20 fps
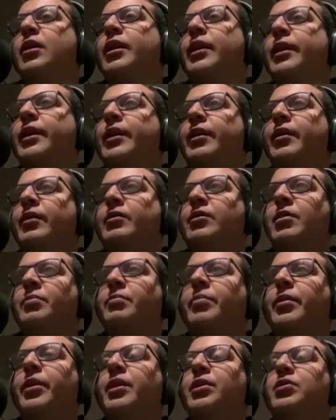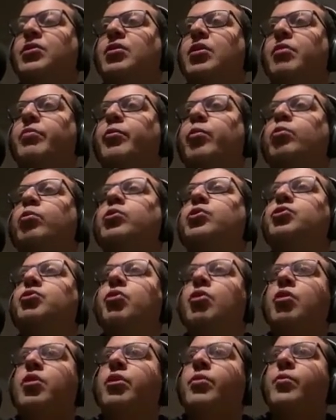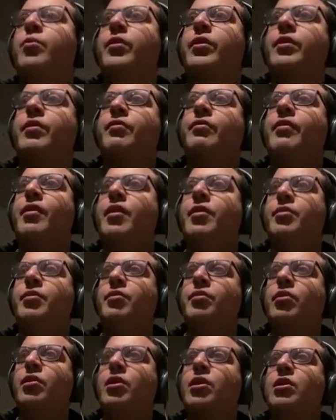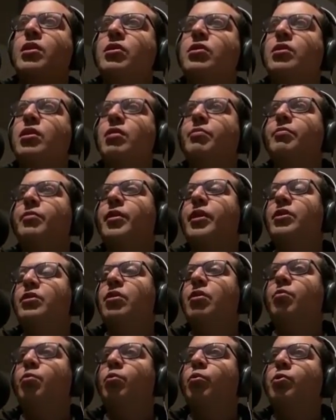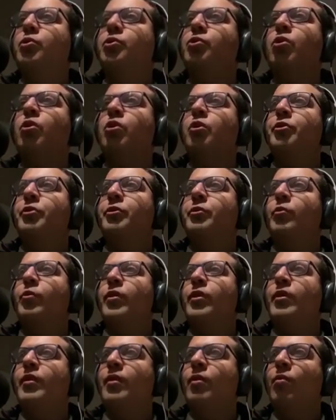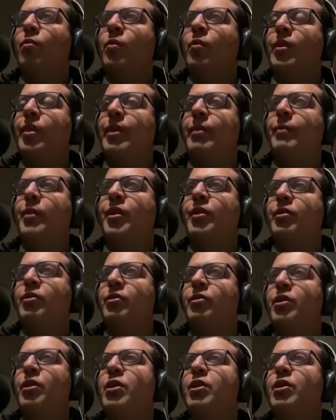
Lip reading: Like, some kids are more stronger with their father, some kids are more stronger with the mother.